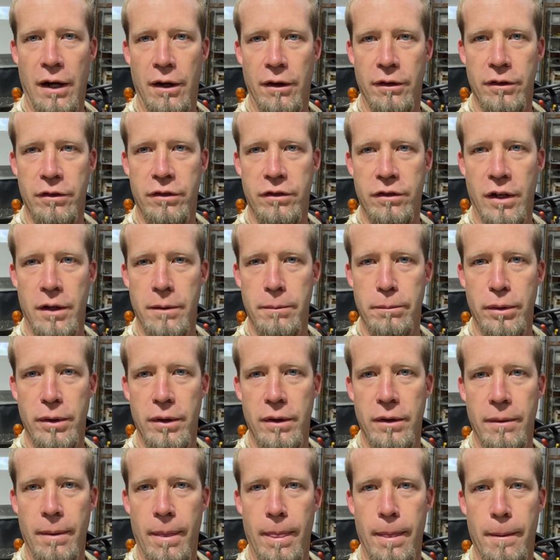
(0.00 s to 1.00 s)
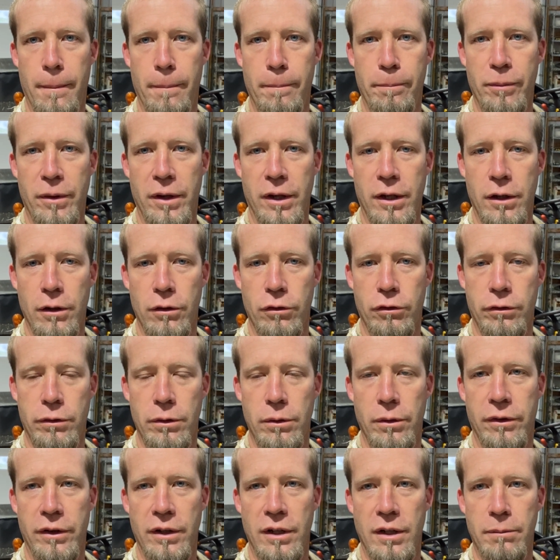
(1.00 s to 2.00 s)
sump, goes
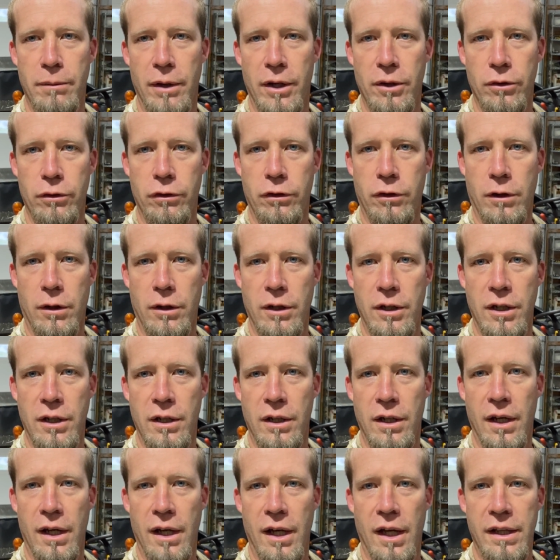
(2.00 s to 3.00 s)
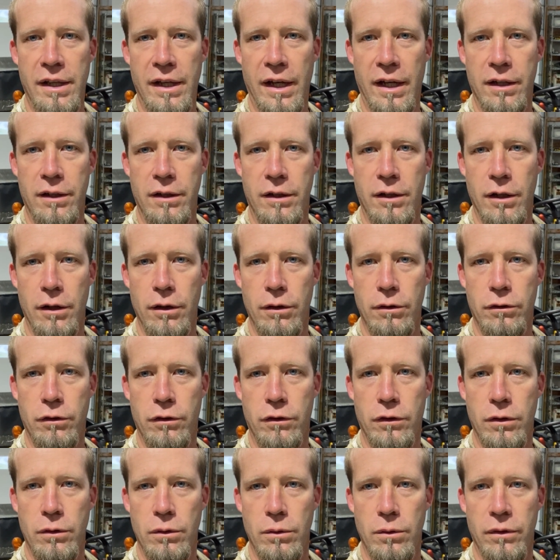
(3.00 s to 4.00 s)
through the metal screen, and then goes
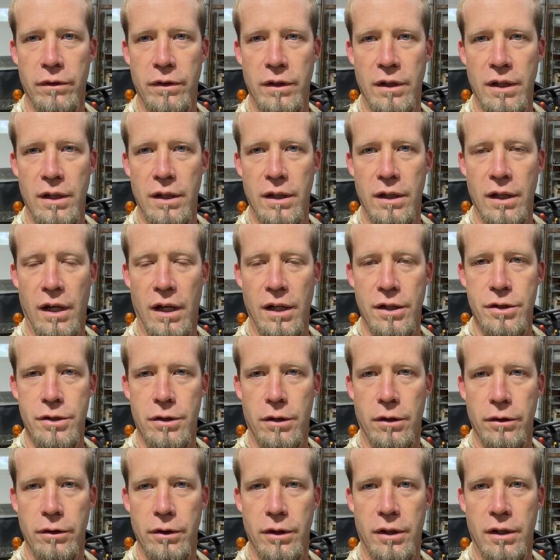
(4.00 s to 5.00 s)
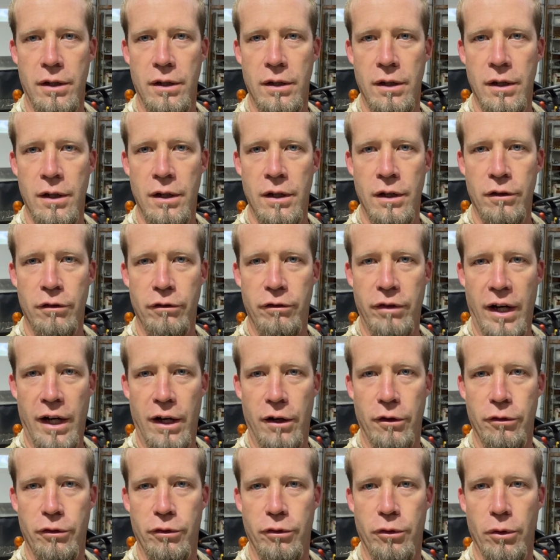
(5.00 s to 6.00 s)
to the hydraulic
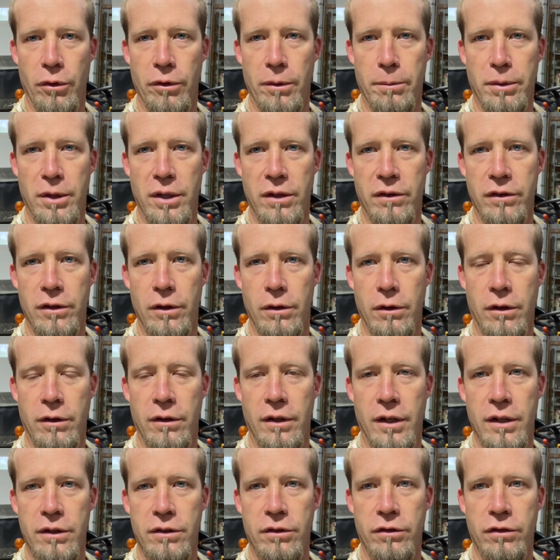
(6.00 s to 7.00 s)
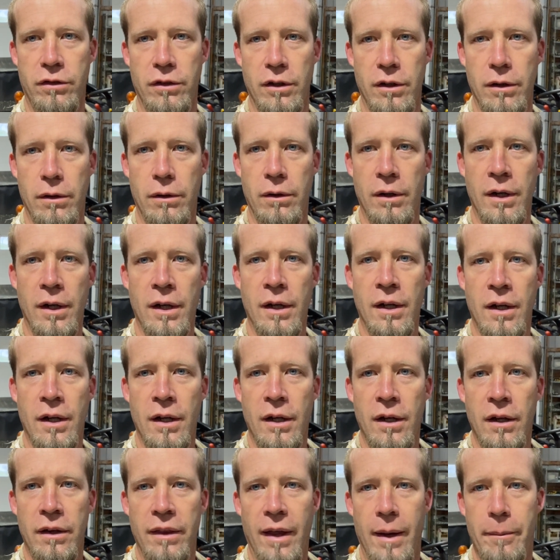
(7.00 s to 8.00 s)
valve for the PTO clutch. So
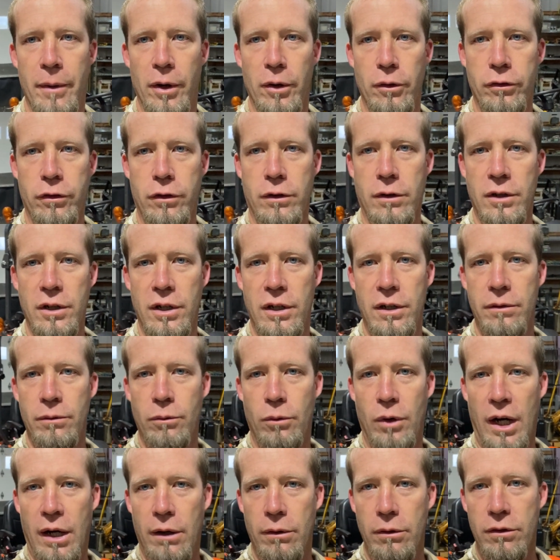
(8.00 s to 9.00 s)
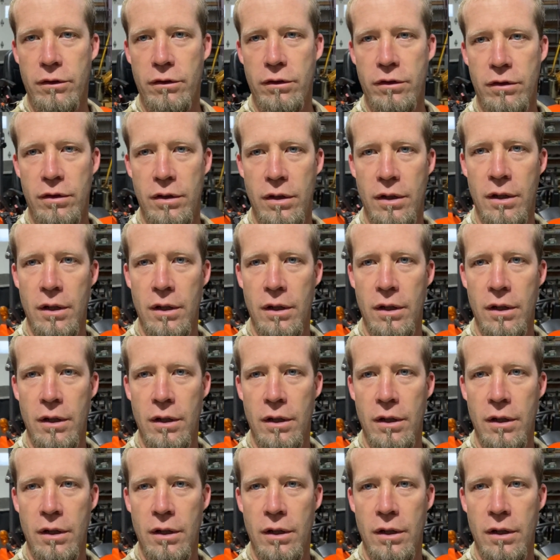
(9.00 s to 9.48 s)
that metal screen, while it's